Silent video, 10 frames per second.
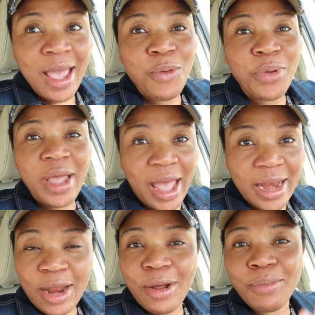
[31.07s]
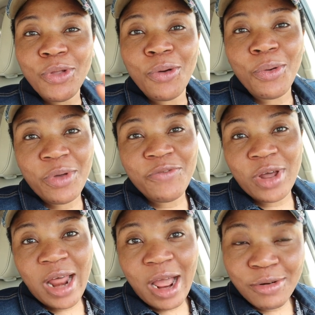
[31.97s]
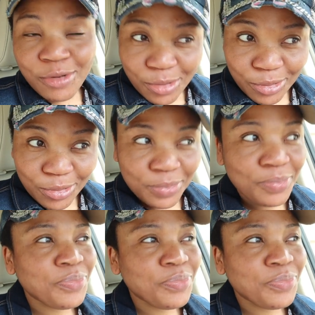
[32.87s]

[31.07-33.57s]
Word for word: And we ended up not going for that cruise.